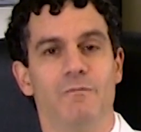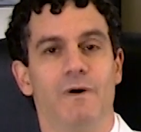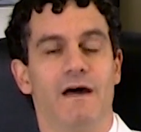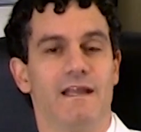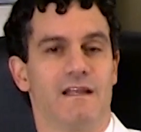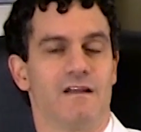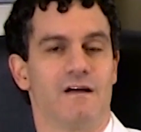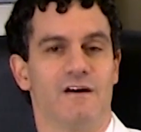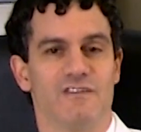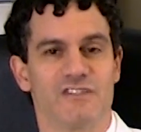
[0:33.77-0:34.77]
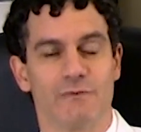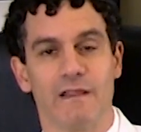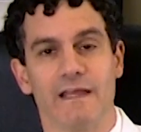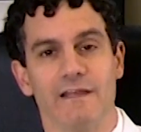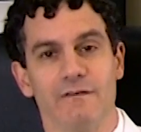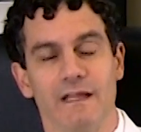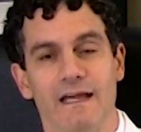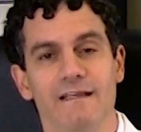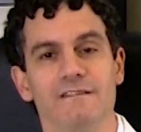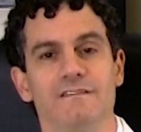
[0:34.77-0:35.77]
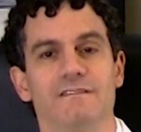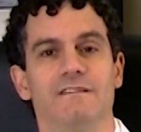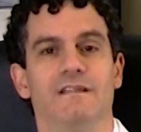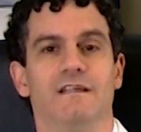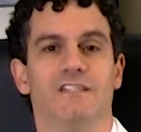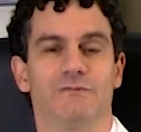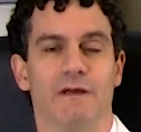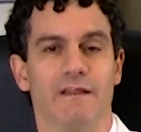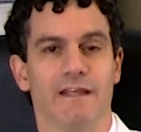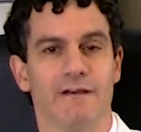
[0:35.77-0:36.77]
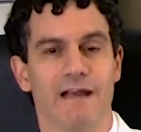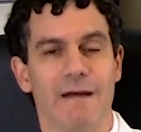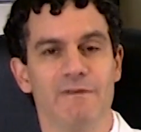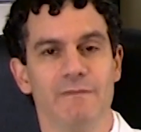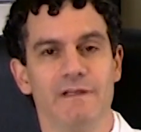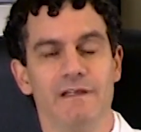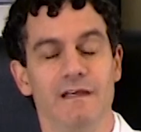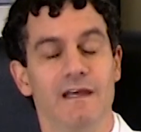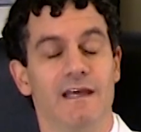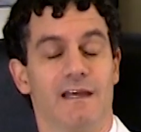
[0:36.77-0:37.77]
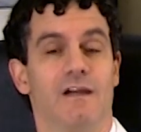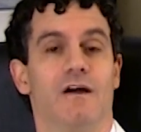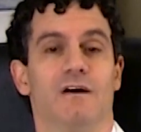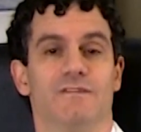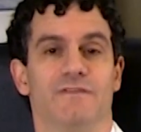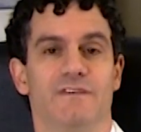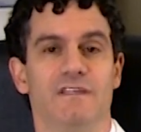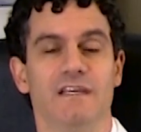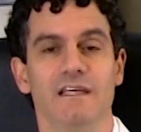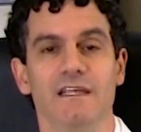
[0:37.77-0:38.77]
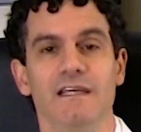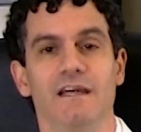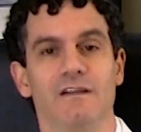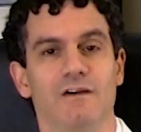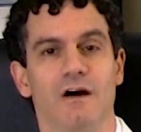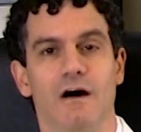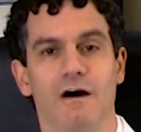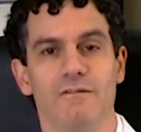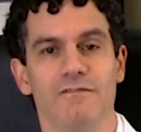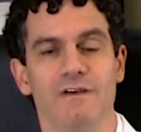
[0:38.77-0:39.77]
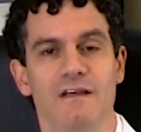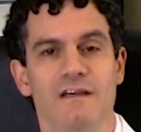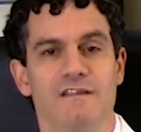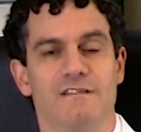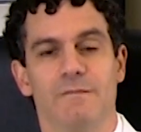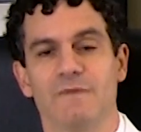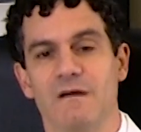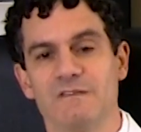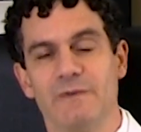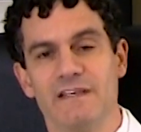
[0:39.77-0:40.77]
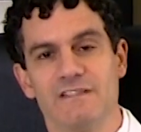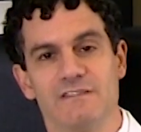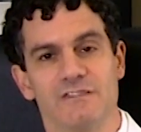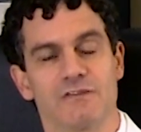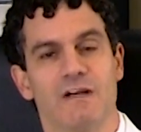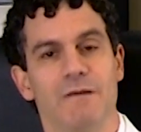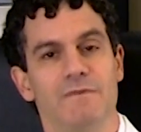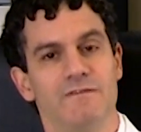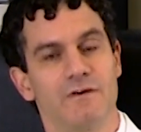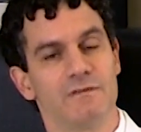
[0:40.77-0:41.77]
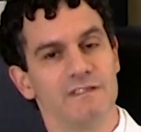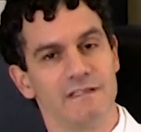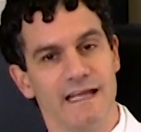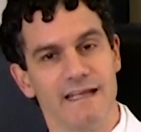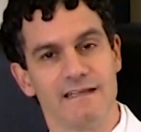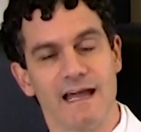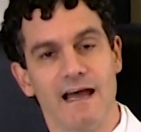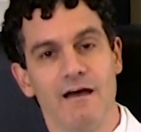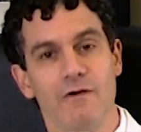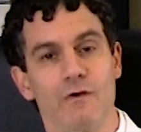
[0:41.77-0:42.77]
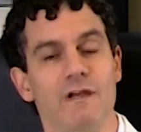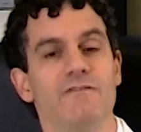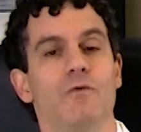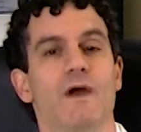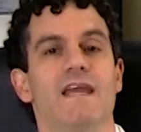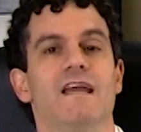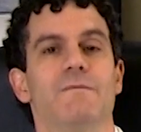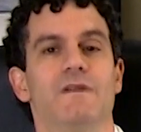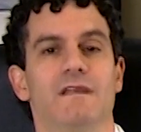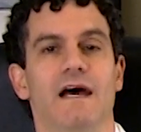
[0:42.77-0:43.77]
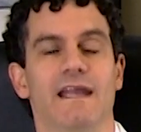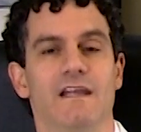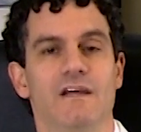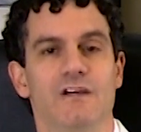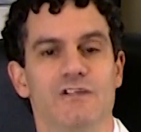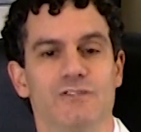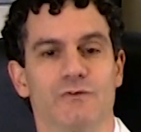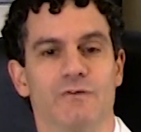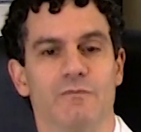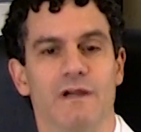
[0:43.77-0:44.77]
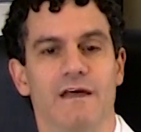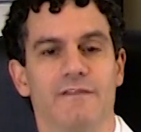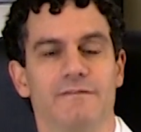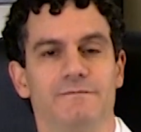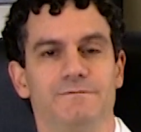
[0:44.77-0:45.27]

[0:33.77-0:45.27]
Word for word: but it can cause swelling in your legs, swelling in your abdomen. It can cause fatigue and cough. Sometimes patients describe difficulty laying down or even waking up at night, short of breath.